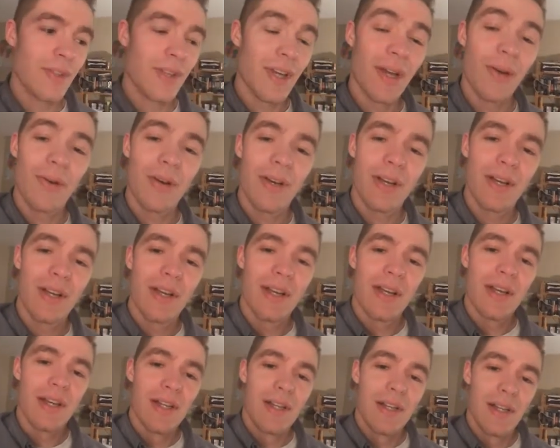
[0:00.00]
Anyway,
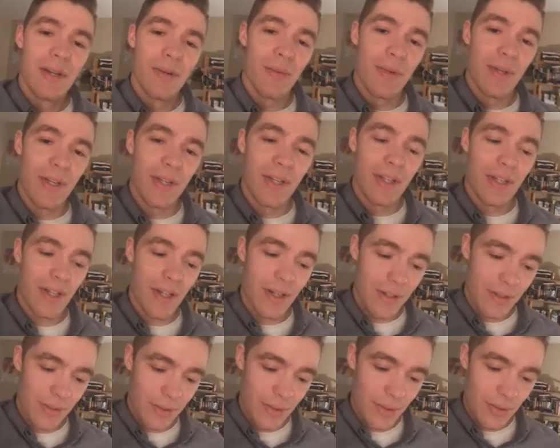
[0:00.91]
we
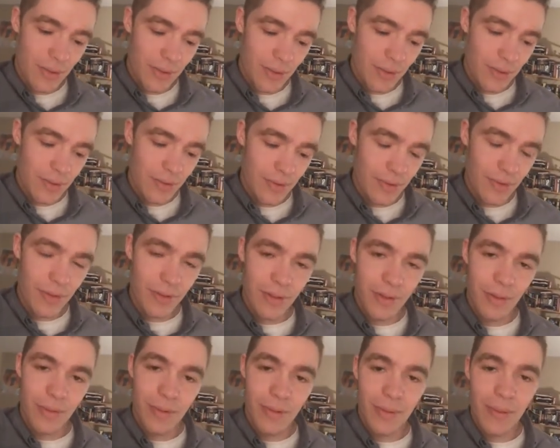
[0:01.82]
got through,
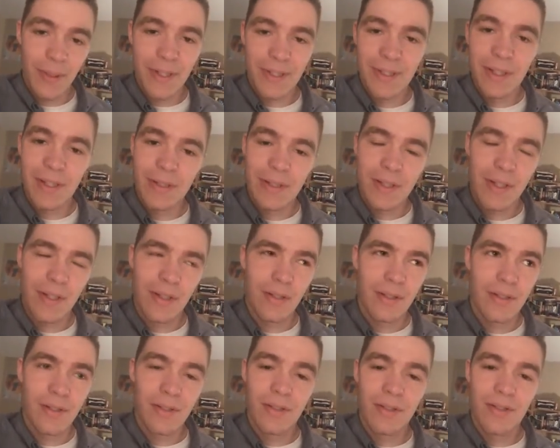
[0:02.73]
it was about six
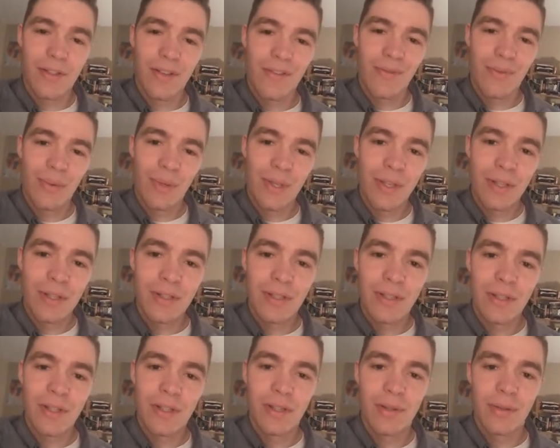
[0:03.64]
or seven
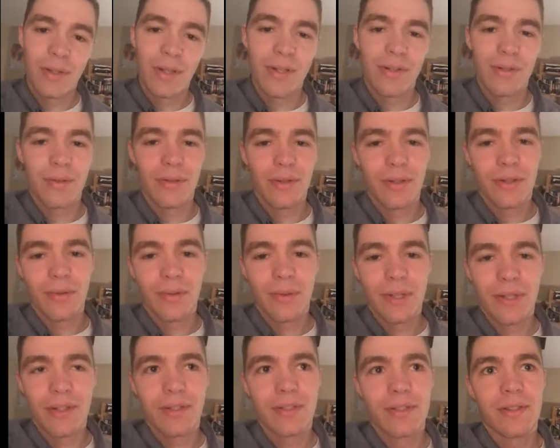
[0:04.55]
weeks, got through all the
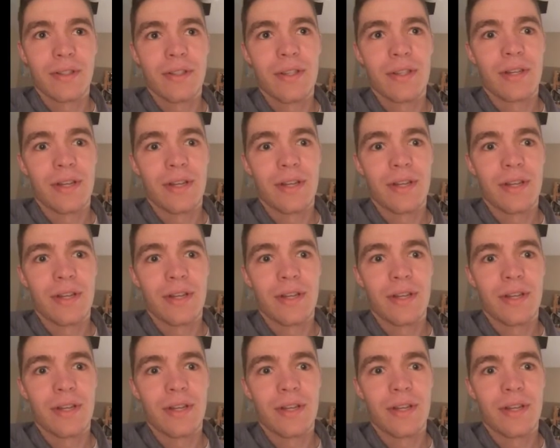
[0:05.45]
weeks.